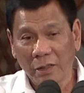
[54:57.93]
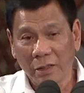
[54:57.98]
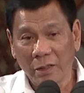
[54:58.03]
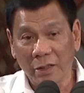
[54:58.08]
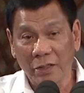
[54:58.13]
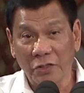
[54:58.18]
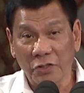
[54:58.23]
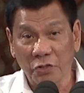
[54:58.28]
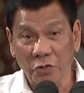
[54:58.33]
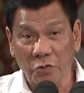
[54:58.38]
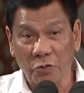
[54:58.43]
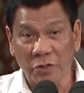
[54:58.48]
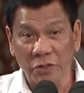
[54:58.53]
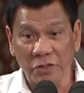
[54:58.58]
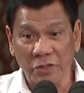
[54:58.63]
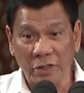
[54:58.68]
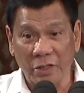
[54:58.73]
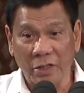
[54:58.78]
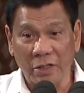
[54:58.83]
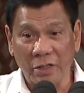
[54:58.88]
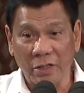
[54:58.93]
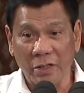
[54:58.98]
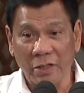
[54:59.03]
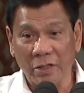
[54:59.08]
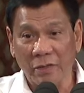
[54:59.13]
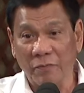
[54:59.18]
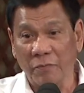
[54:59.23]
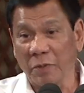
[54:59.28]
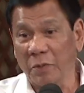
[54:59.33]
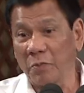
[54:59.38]
And it's always there, and
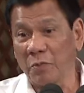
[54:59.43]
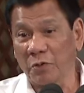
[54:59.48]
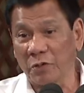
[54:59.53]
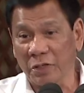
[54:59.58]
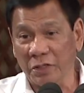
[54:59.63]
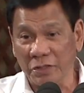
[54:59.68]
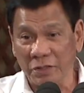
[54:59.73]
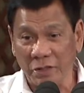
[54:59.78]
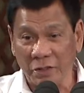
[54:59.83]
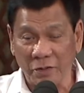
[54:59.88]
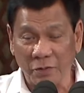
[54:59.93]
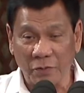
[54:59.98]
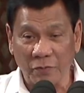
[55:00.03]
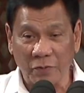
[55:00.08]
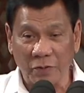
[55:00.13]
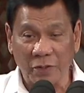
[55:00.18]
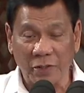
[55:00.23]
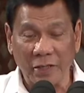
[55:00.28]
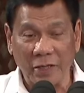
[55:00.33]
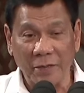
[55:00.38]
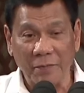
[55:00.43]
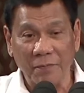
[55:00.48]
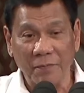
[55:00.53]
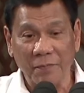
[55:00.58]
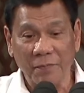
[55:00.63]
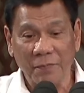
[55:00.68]
I've memorized it over time.